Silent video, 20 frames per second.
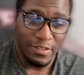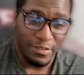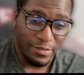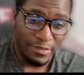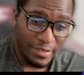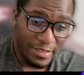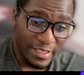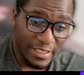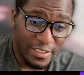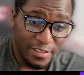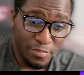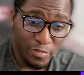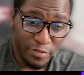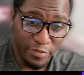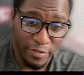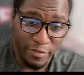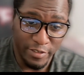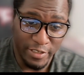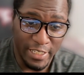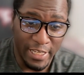So
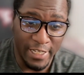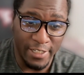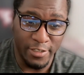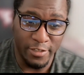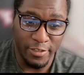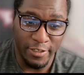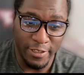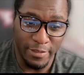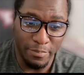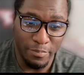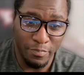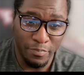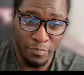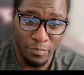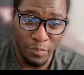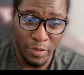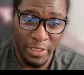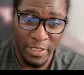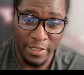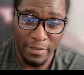this movie was actually
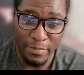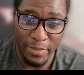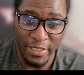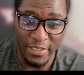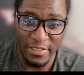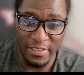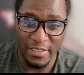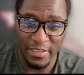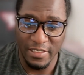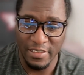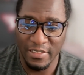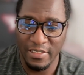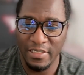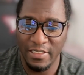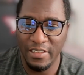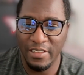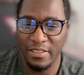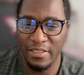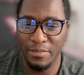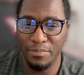pretty
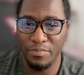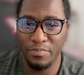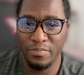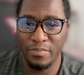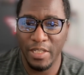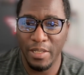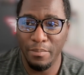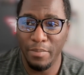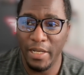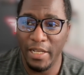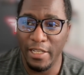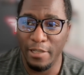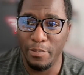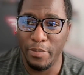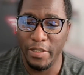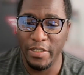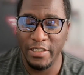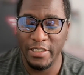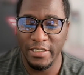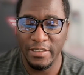amazing, in
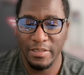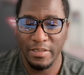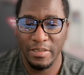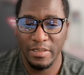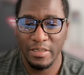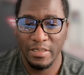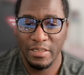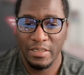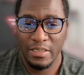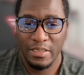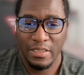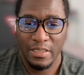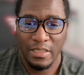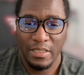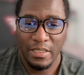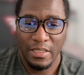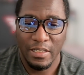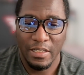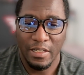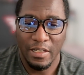my opinion.
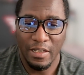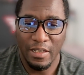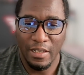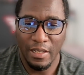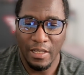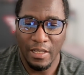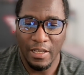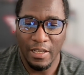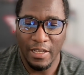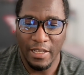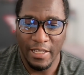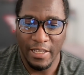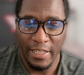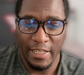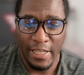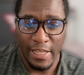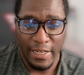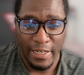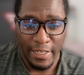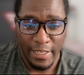
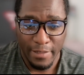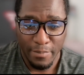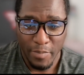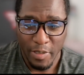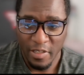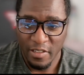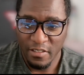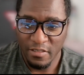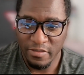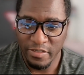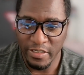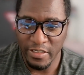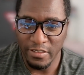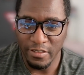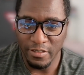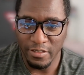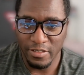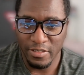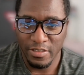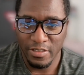It kind of hit me in the
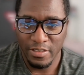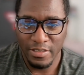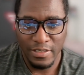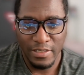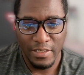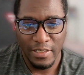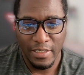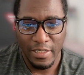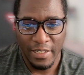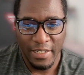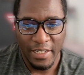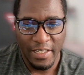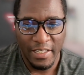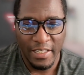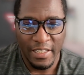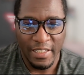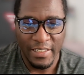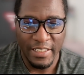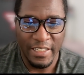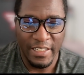feels.
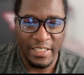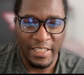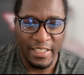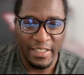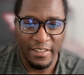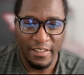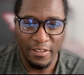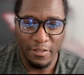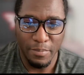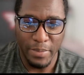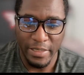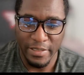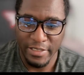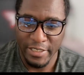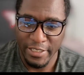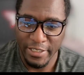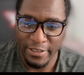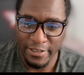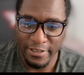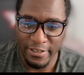I did get a little
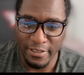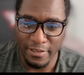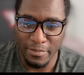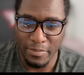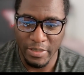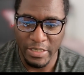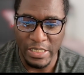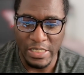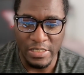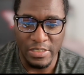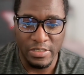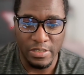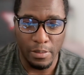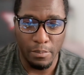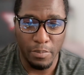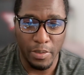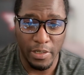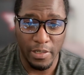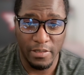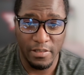bit teared up in
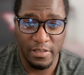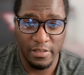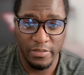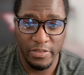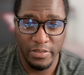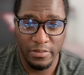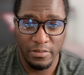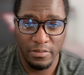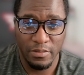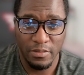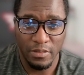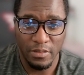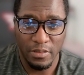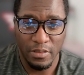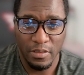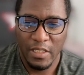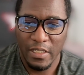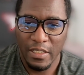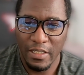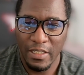some parts of it.
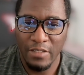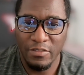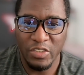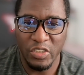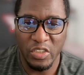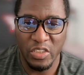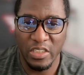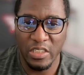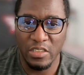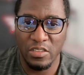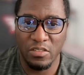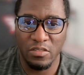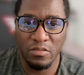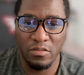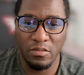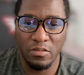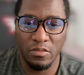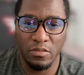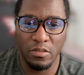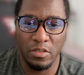It was
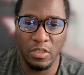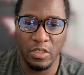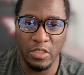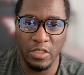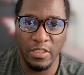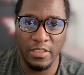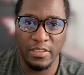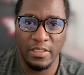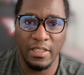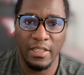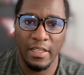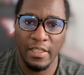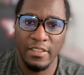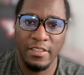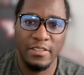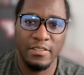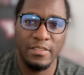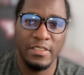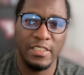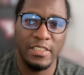just good
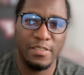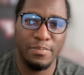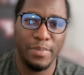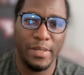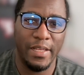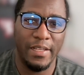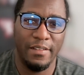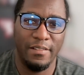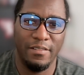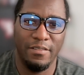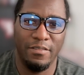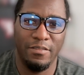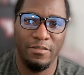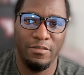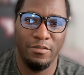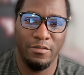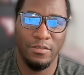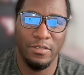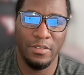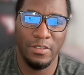despite
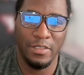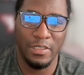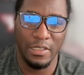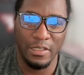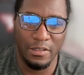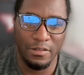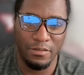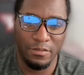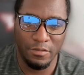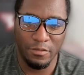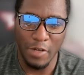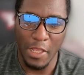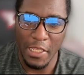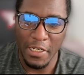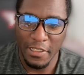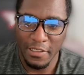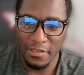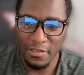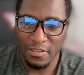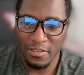the
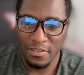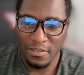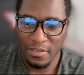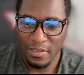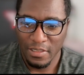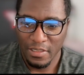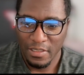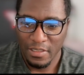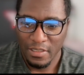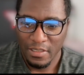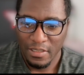ratings.